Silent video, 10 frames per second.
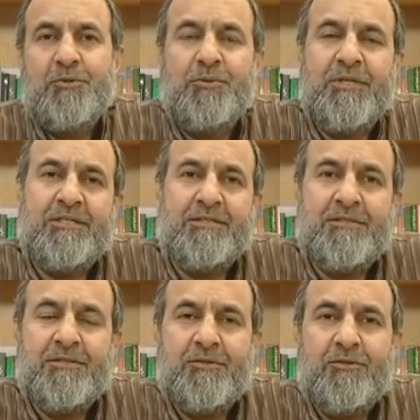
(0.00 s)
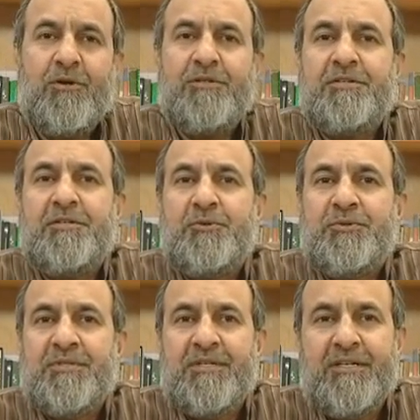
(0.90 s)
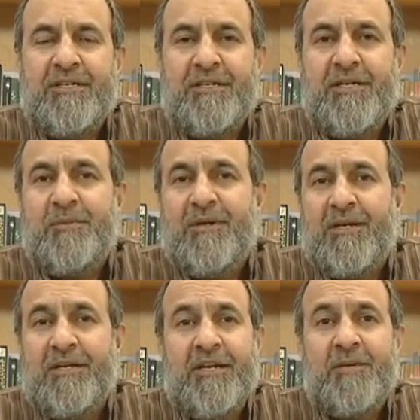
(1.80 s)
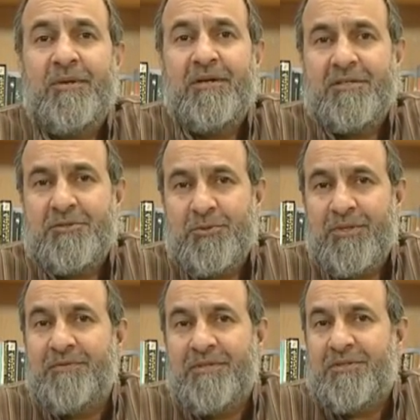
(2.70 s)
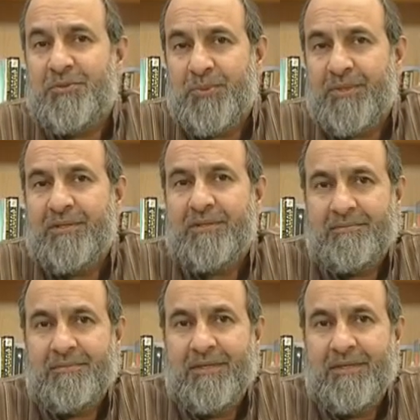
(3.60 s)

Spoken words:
who is continuously enabling us to live in this world,